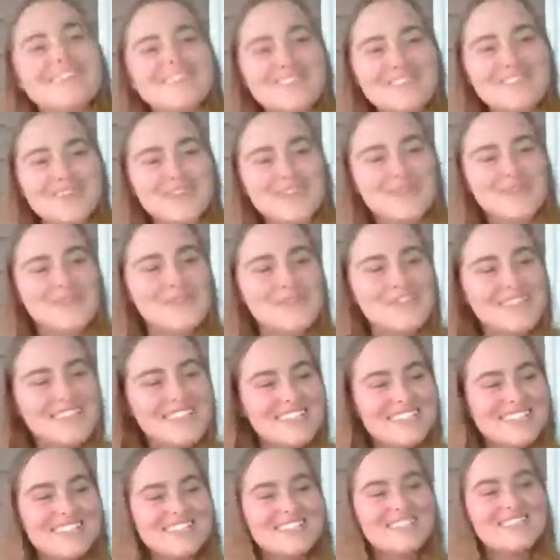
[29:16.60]
So
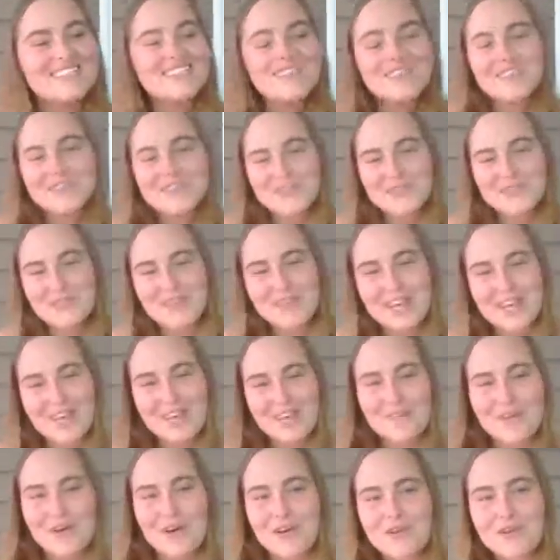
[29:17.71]
to start
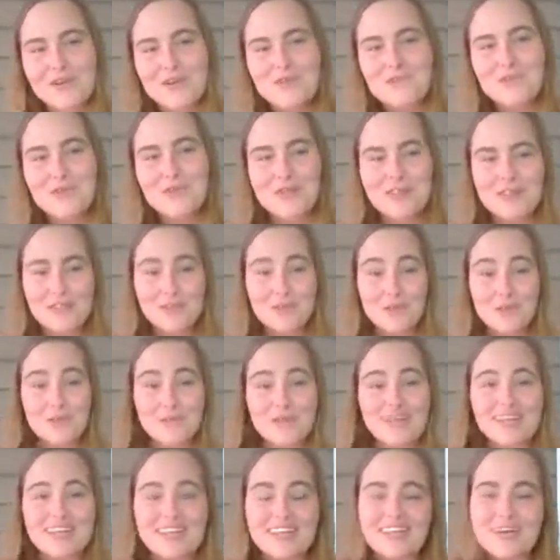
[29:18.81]
speaking about
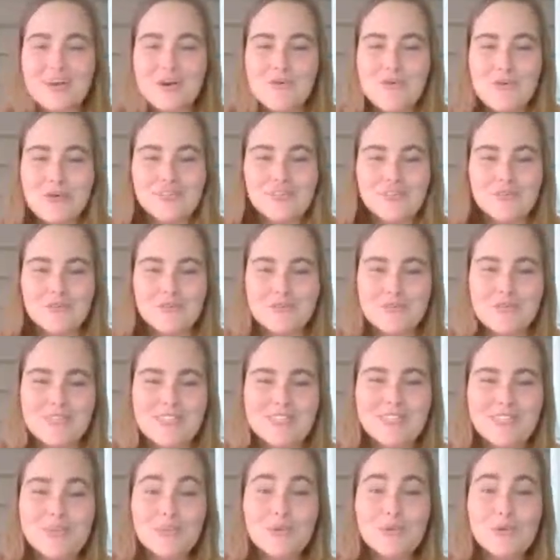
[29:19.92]
humility, I want to
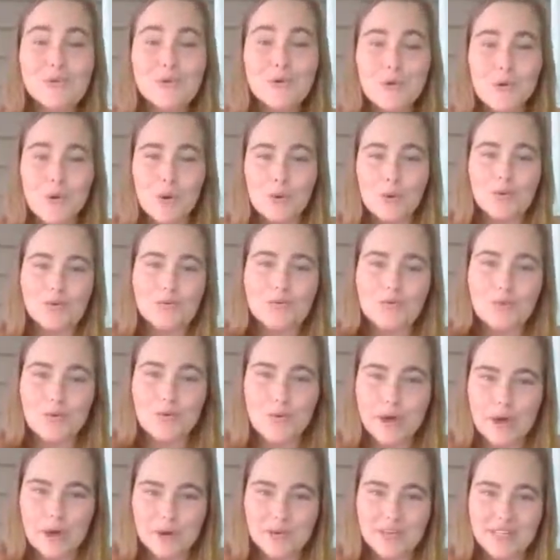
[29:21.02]
read 2 quotes
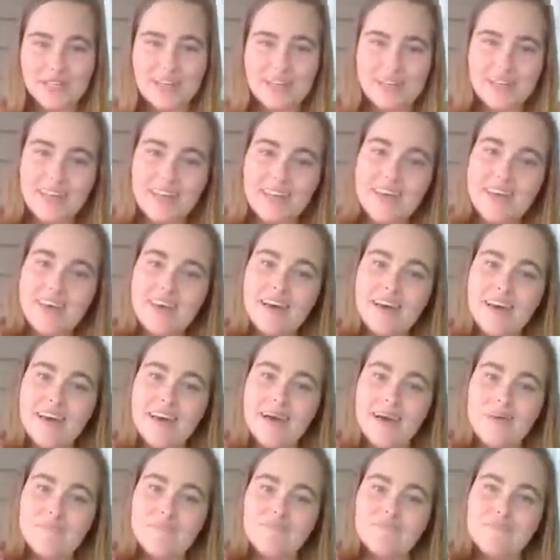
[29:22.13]
about it.
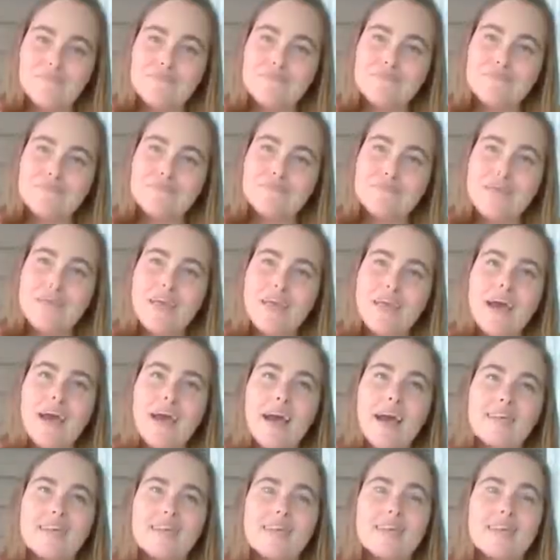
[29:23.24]

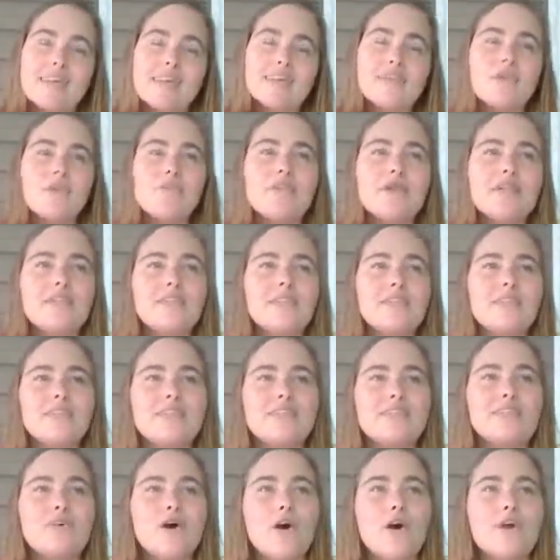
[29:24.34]
I think that humility
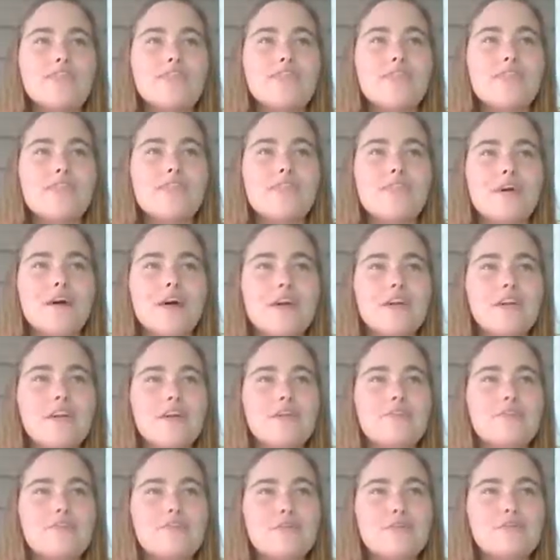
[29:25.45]
is often thought
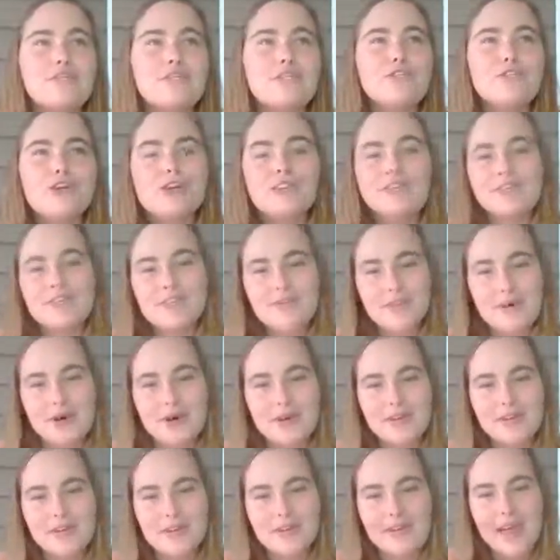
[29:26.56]
of to be just
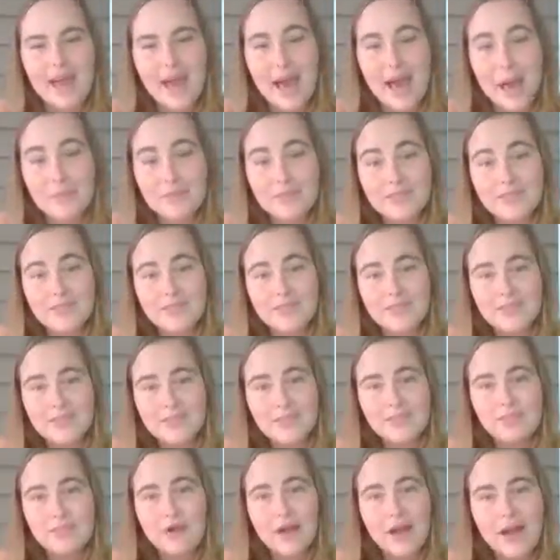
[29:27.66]
about the absence
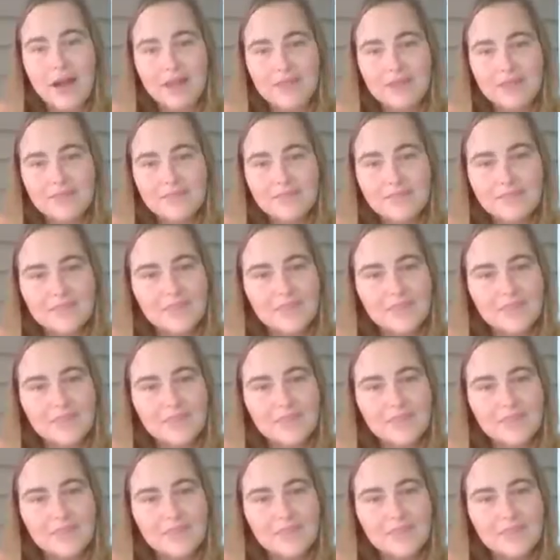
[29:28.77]
of pride.